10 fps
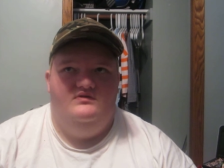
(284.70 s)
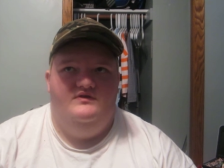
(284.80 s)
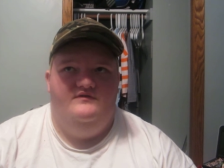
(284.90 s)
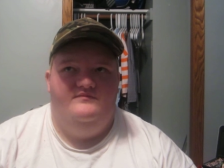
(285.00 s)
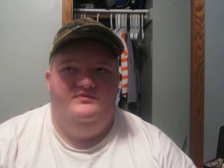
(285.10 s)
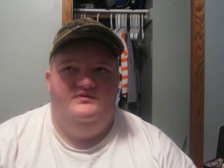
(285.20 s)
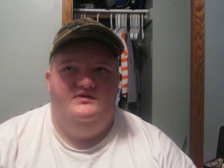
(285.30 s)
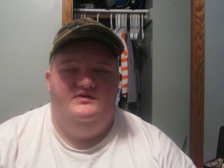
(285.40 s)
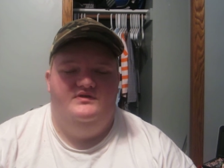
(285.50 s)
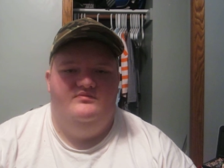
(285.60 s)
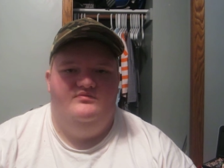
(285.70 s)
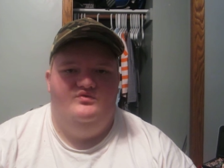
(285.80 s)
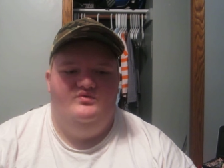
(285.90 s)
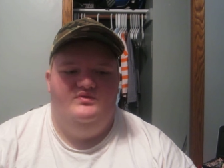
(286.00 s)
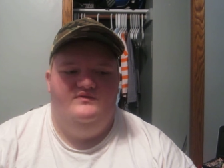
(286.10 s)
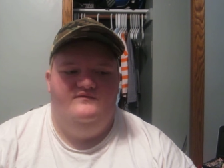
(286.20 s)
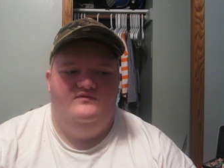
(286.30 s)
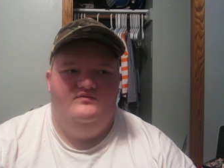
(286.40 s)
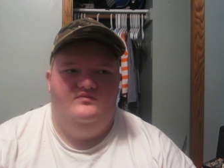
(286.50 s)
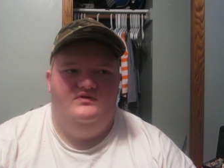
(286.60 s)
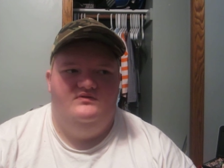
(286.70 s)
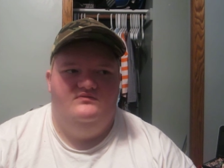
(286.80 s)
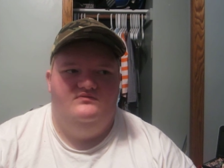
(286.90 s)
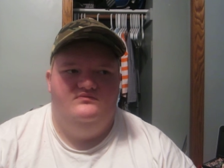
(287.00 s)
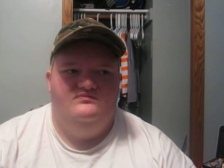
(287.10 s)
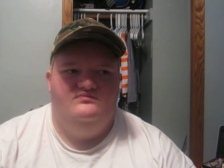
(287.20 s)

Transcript: of putting them away for winter.